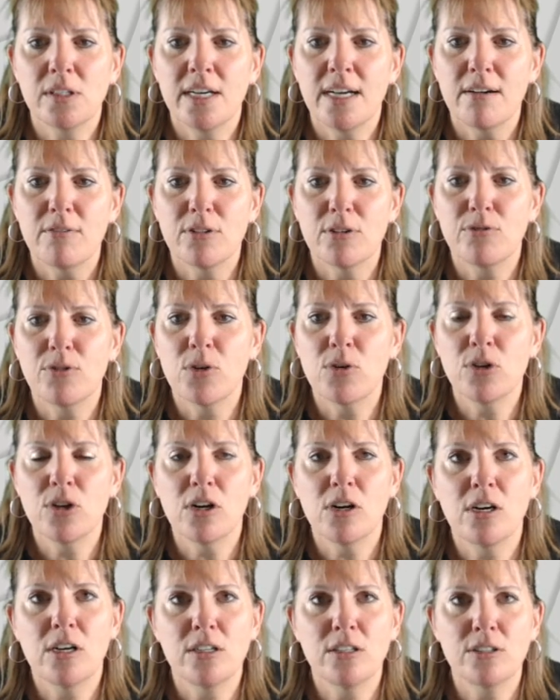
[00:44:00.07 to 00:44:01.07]
have a phone
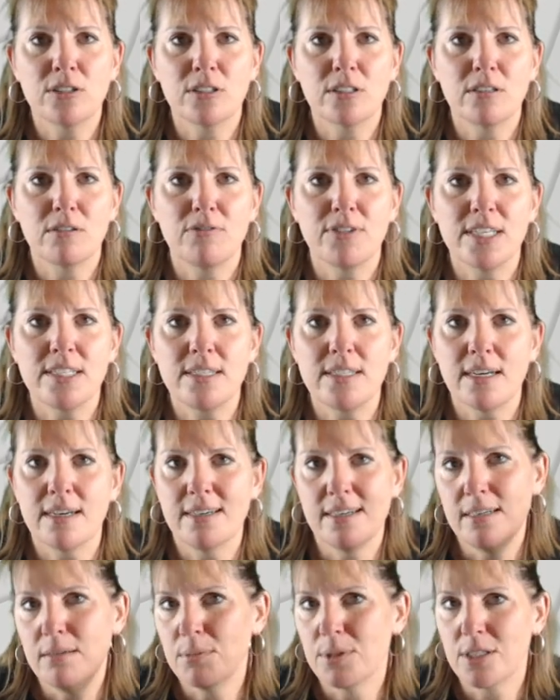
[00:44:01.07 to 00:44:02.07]
call or a
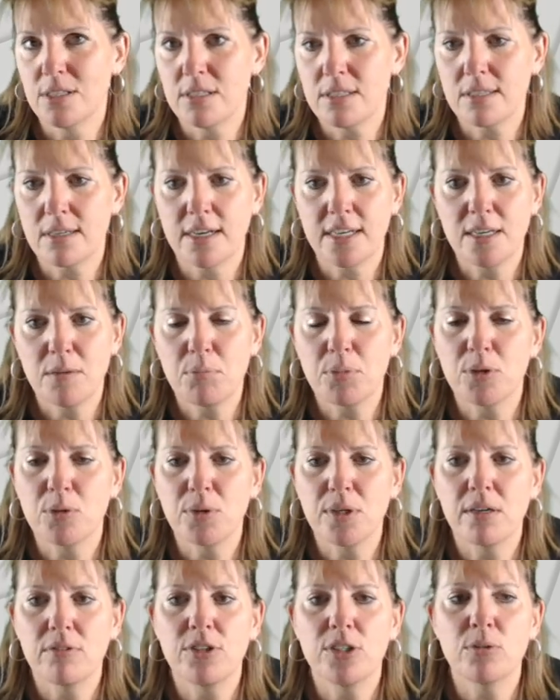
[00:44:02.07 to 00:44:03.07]
FaceTime or a Skype or
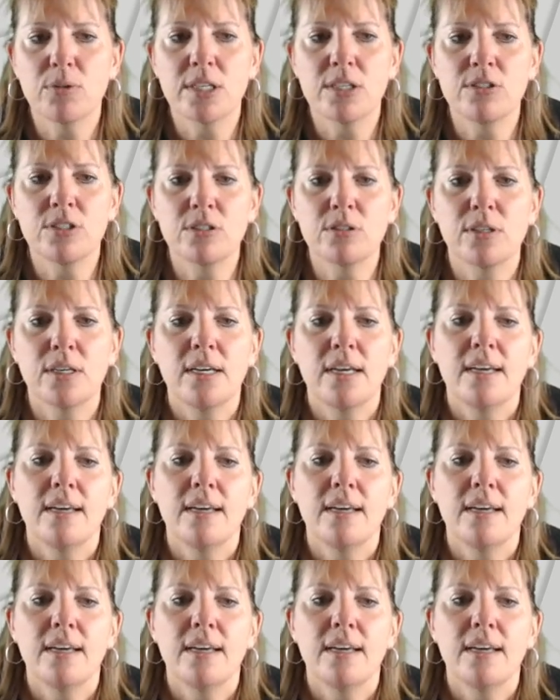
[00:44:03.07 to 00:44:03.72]
whatever you want to do.